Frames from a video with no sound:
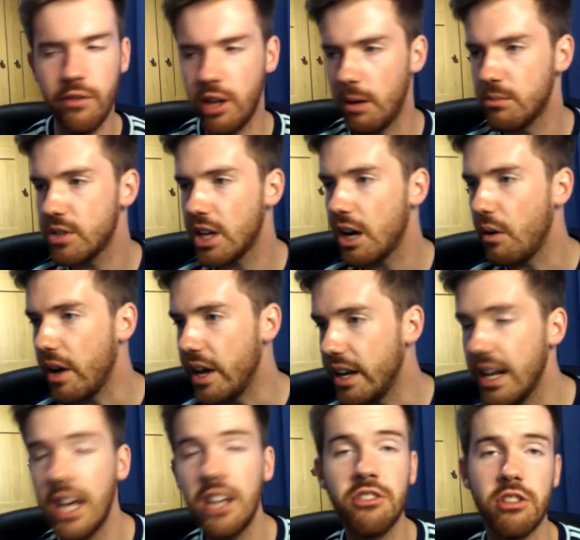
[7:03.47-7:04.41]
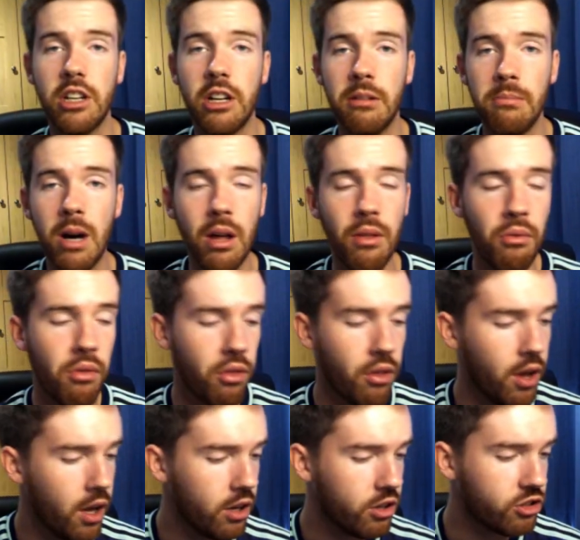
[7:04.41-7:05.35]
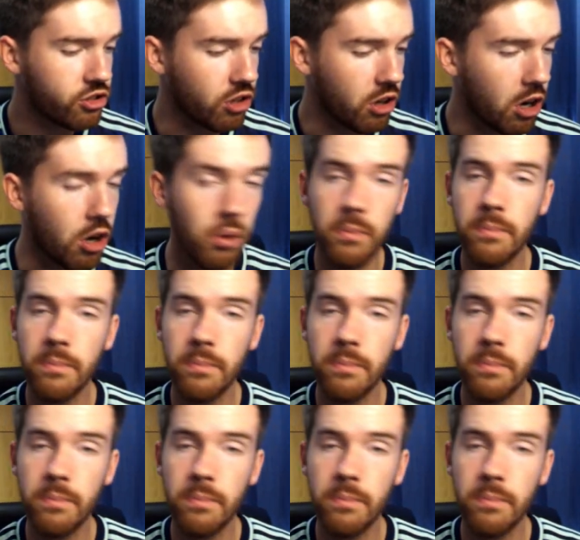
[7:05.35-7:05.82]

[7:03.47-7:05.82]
comes out in less than a month. So